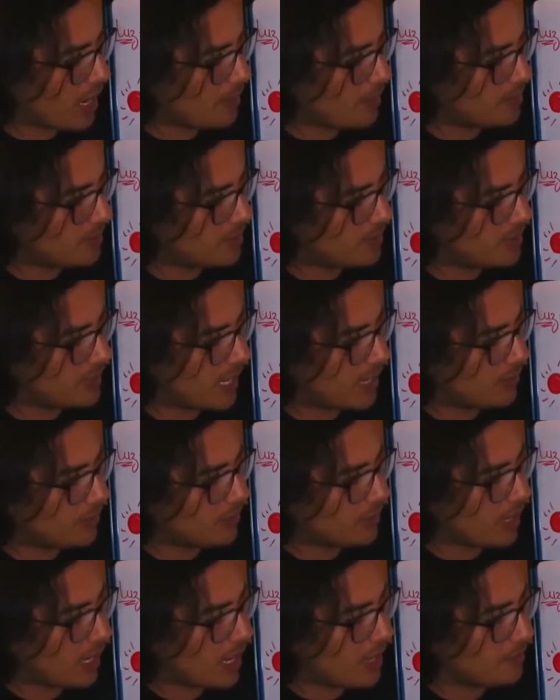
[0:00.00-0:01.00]
up,
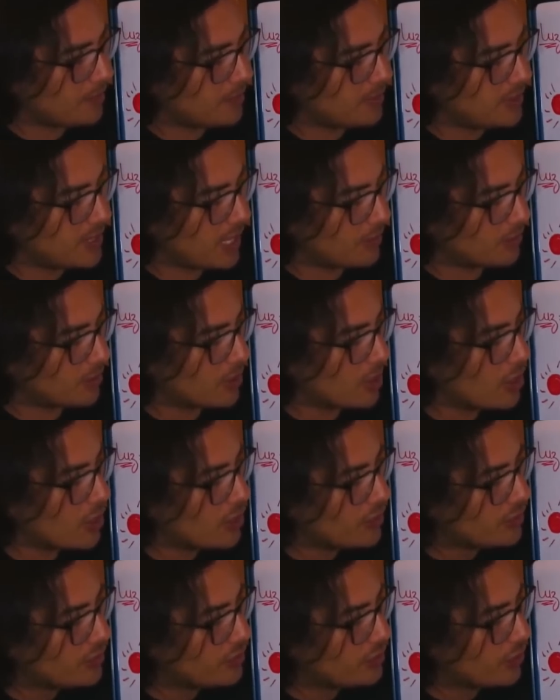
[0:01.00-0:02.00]
down, up, down.
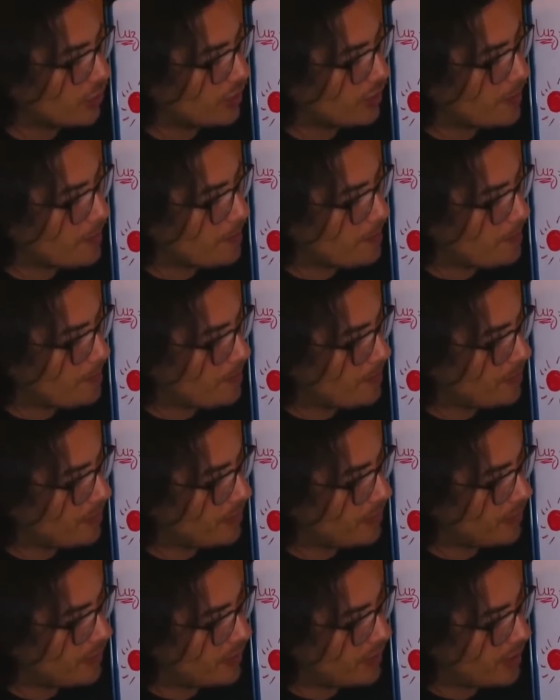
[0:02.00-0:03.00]
So
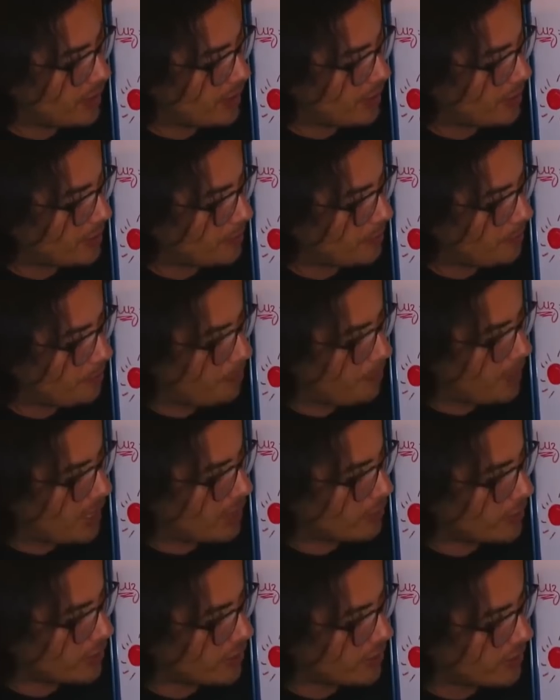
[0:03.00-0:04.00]
the
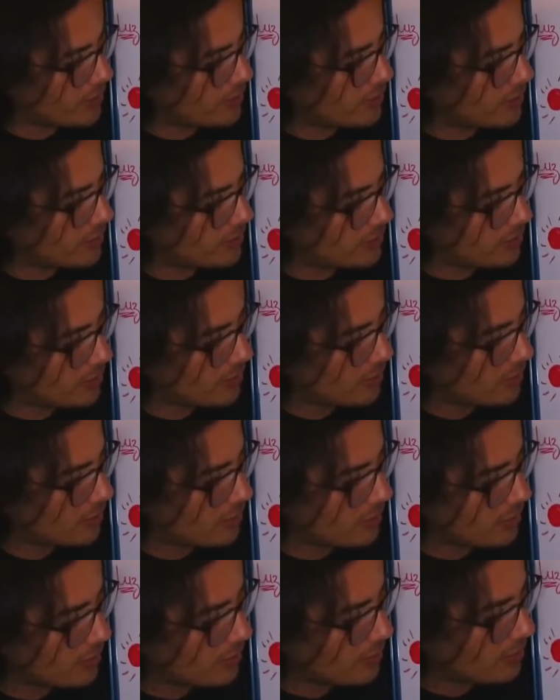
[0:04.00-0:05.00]
periods
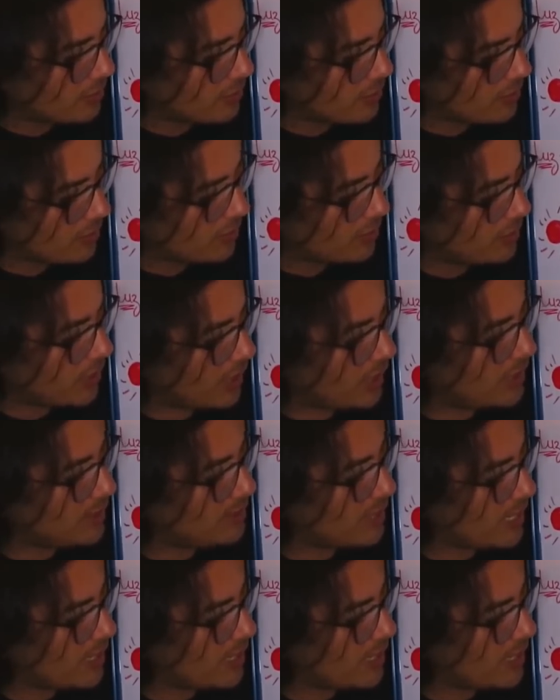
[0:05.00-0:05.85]
that it